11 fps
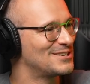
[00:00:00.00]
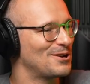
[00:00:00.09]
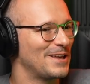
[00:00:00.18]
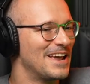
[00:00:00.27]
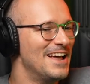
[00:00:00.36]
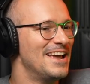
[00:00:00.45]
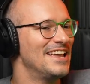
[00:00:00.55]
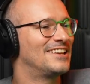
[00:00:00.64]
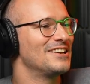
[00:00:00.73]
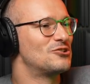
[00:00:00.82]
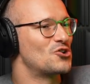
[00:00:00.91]
So yeah, like, yeah.
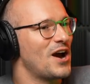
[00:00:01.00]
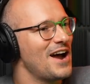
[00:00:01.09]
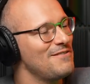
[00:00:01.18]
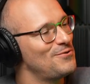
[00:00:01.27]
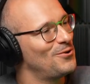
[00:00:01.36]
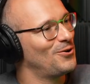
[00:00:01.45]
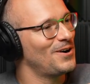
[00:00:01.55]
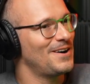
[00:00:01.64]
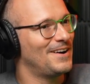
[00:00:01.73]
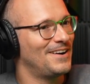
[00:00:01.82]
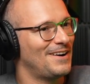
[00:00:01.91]
It can drive
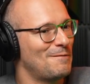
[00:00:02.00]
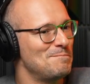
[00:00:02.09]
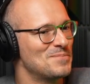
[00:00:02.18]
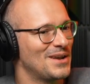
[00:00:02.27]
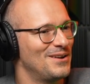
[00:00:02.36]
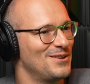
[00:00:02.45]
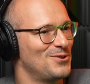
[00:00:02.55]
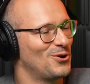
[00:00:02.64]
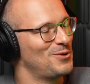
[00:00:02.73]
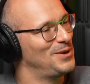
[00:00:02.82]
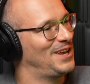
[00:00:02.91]
your. Um,
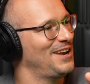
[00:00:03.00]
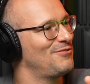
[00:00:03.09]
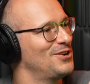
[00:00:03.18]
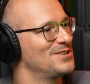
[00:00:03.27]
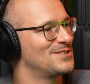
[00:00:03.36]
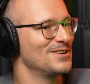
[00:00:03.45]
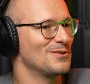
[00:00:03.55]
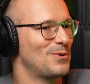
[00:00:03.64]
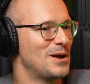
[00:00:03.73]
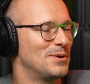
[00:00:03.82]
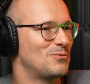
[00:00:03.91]
your behavior in a certain
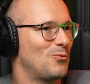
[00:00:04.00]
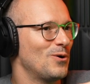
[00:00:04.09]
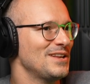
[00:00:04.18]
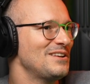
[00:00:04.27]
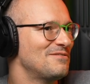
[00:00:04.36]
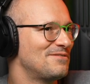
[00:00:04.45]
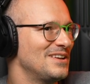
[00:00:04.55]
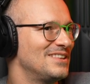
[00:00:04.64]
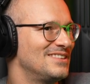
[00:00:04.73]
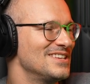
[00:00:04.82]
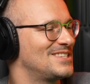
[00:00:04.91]
way, but what if
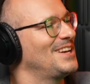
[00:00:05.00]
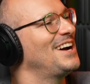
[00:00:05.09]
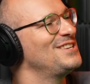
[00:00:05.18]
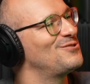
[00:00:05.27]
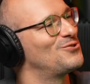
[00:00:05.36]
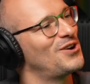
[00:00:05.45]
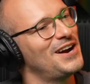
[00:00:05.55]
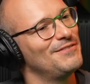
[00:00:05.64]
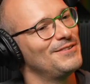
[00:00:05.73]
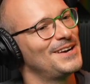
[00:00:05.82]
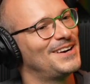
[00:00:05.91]
it decides to
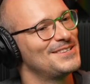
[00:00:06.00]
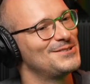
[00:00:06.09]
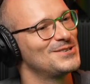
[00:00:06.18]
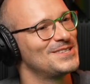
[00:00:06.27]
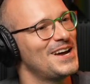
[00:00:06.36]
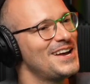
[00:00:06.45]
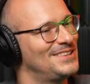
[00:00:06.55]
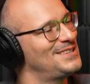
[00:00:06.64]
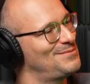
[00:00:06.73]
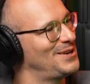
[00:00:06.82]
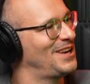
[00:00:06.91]
drive like a
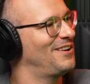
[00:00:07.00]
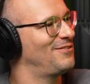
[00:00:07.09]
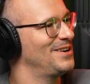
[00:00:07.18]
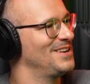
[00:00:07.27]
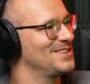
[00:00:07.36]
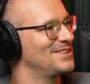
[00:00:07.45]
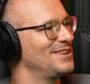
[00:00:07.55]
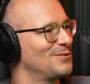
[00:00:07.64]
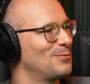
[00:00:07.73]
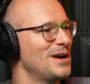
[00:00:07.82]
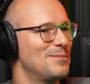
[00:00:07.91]
society's behavior in a right.
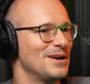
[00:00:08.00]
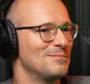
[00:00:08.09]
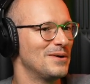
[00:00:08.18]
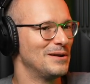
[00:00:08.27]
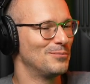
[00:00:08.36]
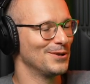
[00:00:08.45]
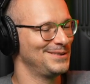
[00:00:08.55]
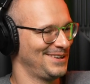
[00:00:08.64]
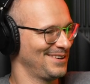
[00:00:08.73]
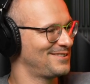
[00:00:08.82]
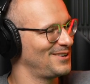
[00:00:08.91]
certain way by
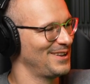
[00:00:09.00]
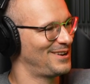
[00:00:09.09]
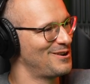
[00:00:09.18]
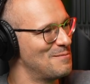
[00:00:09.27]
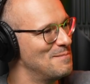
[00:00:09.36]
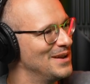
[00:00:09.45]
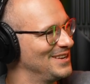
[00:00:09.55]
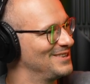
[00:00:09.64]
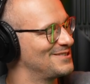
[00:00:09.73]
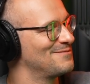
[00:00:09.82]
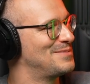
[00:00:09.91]
manipulating literally like, you know
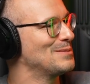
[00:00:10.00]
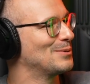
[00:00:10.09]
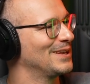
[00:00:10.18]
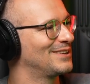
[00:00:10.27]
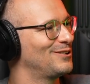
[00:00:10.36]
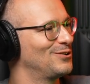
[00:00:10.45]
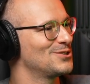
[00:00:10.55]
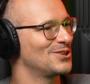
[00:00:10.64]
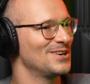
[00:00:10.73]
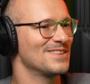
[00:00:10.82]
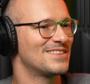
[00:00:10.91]
millions of people like to do
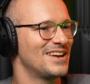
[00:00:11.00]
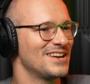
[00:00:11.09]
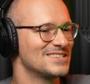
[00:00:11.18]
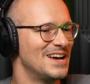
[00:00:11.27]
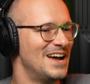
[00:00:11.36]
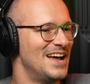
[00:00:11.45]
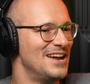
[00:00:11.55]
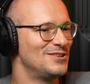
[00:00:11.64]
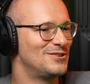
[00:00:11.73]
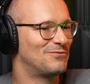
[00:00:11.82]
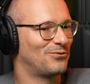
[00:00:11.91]
certain things, right?
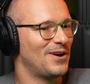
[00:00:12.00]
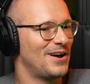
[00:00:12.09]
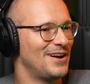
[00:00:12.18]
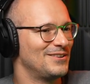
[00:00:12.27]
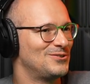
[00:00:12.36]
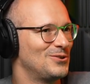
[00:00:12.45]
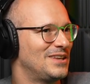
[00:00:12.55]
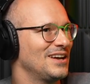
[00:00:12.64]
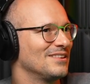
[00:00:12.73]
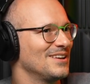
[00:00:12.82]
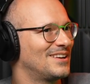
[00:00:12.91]
Uh, to
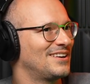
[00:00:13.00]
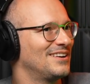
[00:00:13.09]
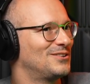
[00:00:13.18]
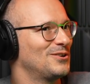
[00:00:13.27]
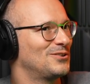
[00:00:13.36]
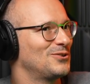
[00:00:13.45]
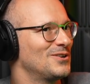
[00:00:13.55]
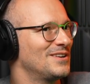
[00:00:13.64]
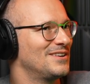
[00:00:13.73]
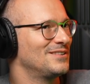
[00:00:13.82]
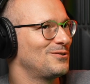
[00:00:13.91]
get like to
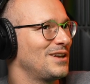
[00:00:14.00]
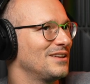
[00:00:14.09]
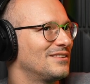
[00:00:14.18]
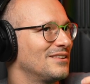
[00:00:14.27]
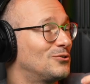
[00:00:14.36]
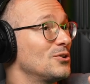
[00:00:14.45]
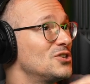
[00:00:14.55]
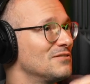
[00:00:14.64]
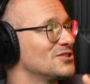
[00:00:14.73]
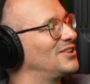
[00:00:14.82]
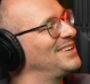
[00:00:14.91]
to uh, to get to
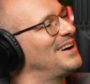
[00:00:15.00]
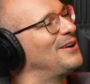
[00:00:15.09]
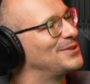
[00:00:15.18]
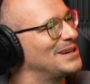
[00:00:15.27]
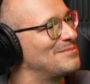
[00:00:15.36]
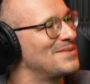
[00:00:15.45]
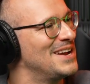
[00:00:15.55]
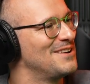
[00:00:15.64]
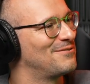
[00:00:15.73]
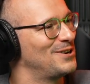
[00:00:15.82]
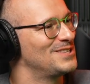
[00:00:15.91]
achieve a certain outcome
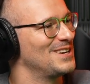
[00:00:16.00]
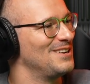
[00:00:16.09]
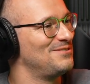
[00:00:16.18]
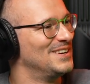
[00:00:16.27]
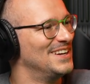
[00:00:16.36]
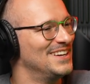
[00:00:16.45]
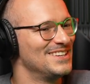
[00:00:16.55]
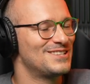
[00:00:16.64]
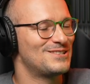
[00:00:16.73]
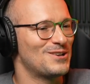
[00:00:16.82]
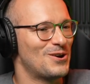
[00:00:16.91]
for yes. itself.
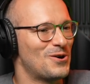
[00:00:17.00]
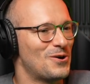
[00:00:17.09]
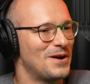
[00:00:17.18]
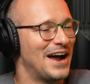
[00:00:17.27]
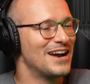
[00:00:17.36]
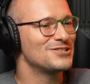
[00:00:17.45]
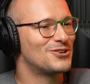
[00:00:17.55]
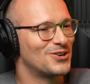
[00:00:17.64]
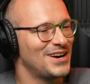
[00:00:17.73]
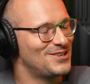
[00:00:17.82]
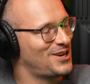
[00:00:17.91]
So I actually
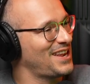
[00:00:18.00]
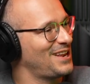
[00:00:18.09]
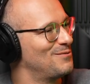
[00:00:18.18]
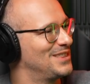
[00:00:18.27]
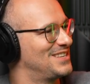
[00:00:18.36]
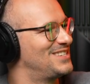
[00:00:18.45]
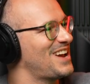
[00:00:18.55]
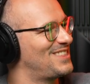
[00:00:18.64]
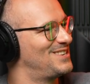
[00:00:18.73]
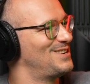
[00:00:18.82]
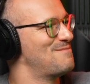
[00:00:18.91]
tried chatting with
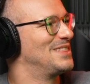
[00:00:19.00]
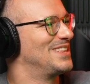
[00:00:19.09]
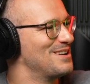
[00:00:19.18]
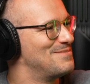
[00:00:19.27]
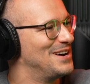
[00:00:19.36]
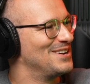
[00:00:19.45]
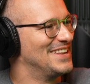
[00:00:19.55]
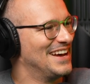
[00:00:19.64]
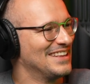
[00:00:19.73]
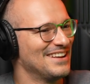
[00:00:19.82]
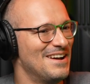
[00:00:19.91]
ChatGPT about
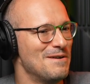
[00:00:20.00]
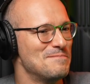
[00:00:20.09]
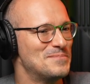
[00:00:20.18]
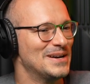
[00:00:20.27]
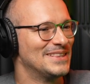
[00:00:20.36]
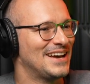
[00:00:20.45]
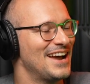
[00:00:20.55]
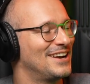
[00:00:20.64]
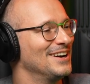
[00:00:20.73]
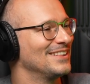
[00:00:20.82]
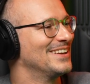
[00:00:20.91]
that, but I
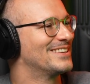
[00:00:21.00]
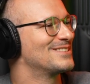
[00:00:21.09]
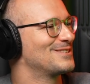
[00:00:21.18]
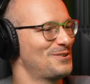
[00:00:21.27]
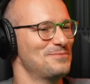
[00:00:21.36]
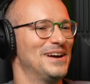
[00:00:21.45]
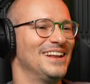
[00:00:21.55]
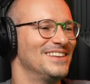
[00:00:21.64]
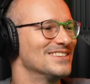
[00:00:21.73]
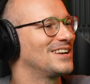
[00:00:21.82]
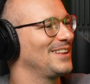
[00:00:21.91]
got like so many
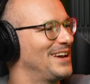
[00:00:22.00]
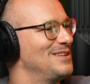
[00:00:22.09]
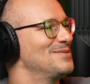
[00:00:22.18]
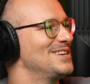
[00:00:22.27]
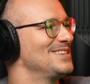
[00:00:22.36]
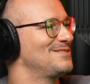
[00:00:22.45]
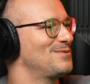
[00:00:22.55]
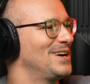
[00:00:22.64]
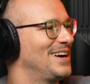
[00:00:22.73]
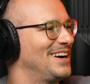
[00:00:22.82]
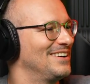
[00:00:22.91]
disclaimers
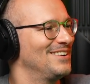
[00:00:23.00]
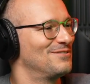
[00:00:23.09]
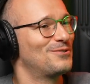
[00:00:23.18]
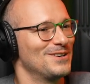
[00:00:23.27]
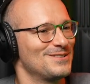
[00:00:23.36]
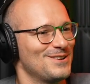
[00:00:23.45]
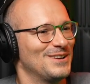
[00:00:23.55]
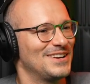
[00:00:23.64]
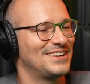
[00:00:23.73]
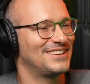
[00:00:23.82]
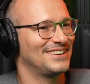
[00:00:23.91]
where, of course, you know,
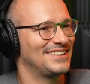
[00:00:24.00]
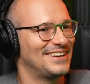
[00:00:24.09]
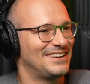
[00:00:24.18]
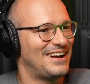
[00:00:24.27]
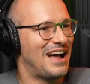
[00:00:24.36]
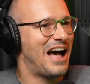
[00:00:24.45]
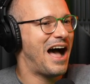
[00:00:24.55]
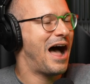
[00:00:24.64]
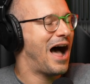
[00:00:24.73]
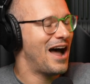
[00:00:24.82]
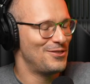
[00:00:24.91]
like uh,
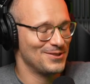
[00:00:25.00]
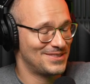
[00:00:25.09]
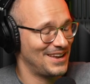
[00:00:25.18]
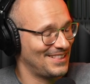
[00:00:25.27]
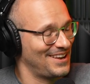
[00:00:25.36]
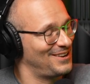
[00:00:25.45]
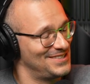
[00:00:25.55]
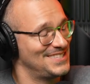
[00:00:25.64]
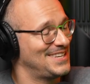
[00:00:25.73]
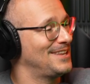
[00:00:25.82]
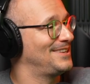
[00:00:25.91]
I, I don't think like it's
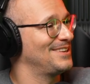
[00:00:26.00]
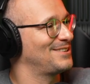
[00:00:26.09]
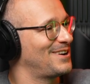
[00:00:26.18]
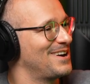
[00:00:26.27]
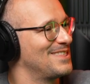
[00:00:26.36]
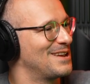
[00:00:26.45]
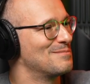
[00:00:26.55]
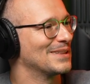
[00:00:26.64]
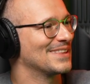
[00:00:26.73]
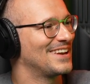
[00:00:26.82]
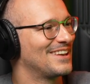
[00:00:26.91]
sentient or anything,
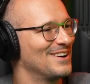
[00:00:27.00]
but like, yeah.